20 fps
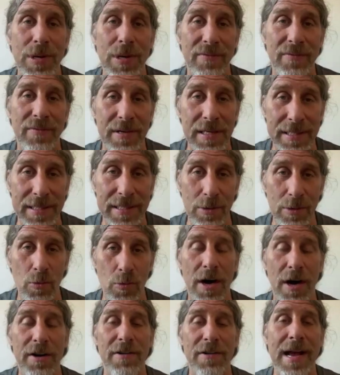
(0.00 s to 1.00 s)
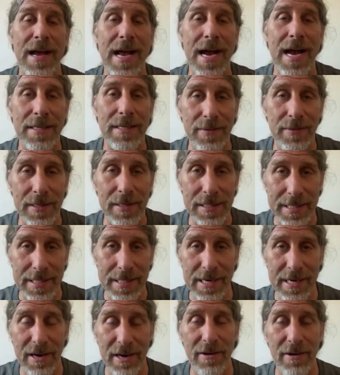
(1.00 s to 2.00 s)
We have the Clean Water Act and the
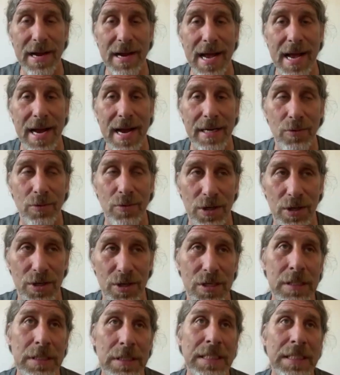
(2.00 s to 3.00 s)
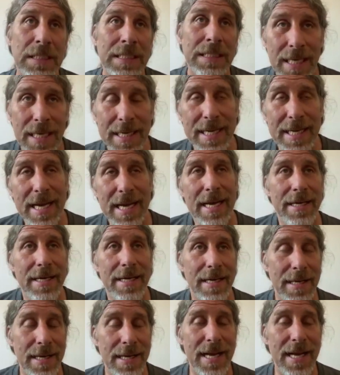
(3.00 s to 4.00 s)
Clean Air Act, which,
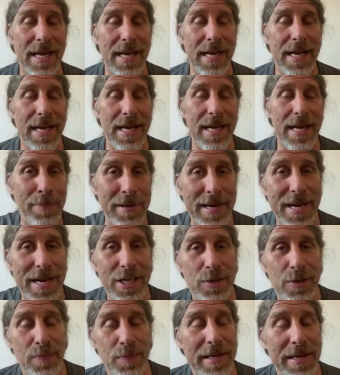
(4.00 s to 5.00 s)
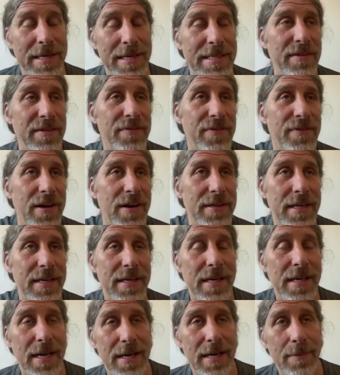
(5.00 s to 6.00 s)
again, a lot of the EPA is being
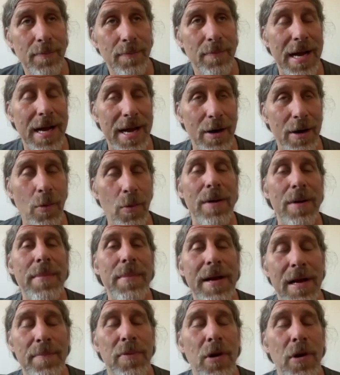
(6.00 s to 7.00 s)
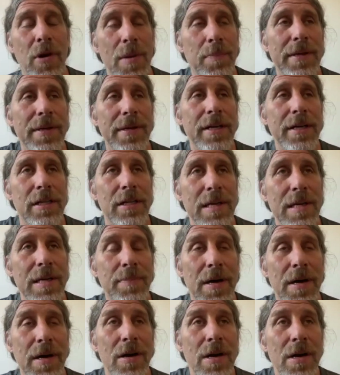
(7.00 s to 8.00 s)
defunded. And I don't want to make a point politically,
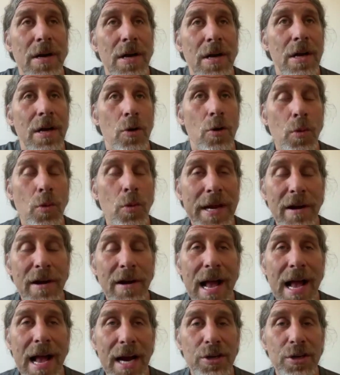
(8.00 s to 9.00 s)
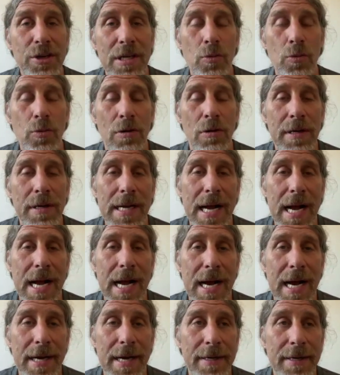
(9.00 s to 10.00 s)
but we are actually working
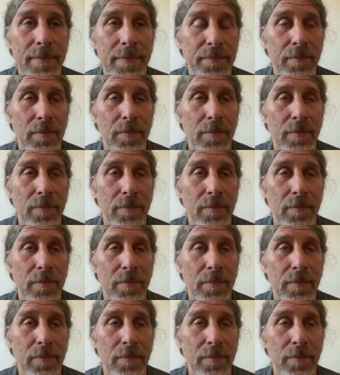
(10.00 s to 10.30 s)
on